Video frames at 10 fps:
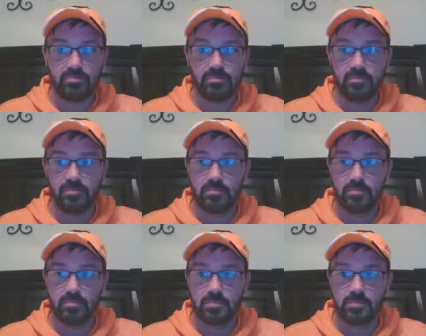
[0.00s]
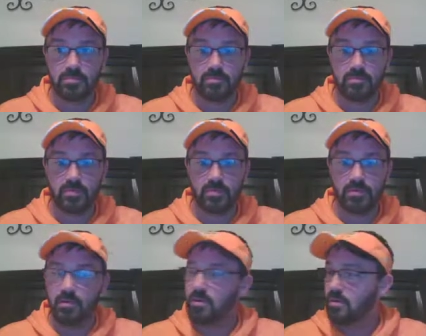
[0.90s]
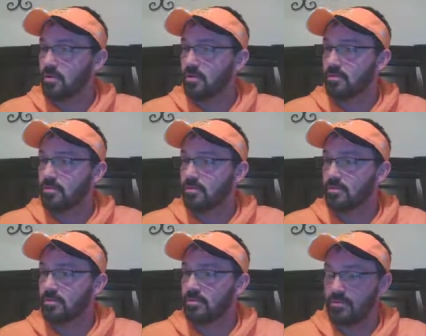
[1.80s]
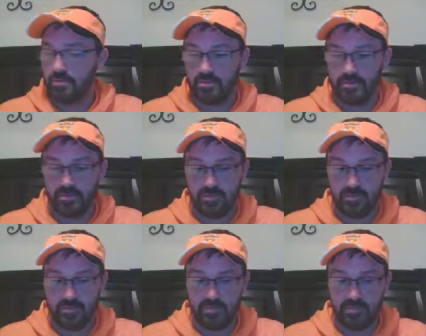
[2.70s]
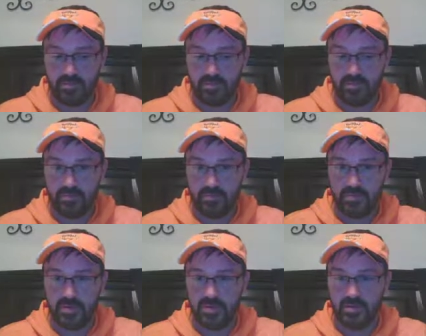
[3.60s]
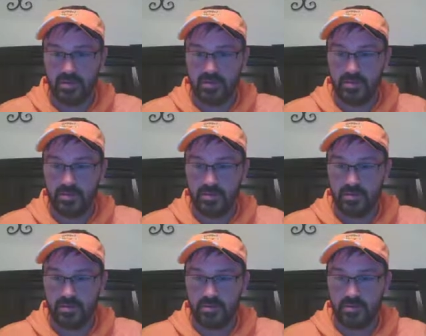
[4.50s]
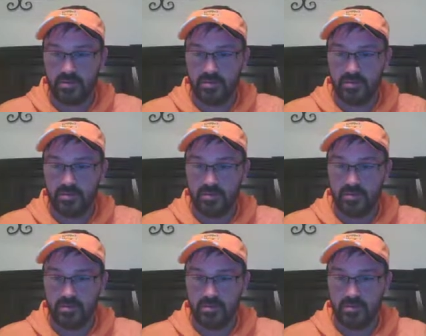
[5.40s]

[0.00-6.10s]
Nobody speaks.